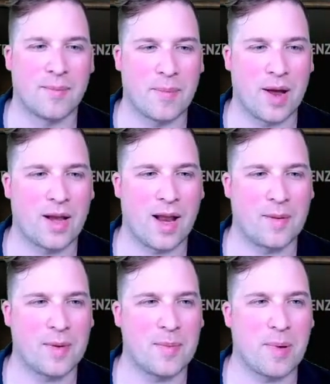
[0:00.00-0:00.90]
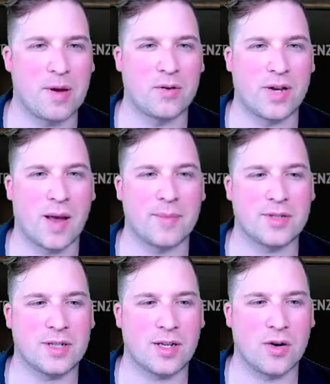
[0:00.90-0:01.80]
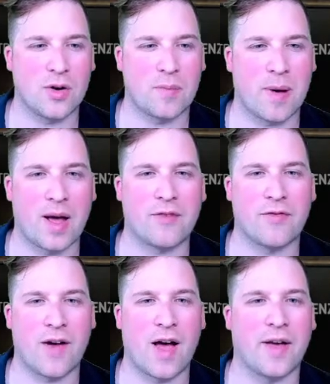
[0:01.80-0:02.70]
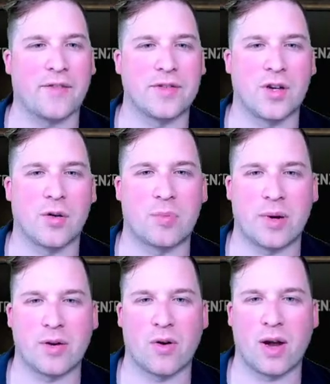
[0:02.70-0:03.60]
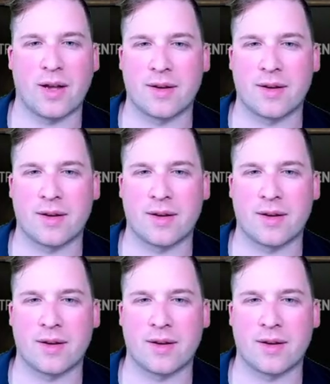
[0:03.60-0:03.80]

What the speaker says: by an enemy, but you're damaging a unit by 5. So pretty great.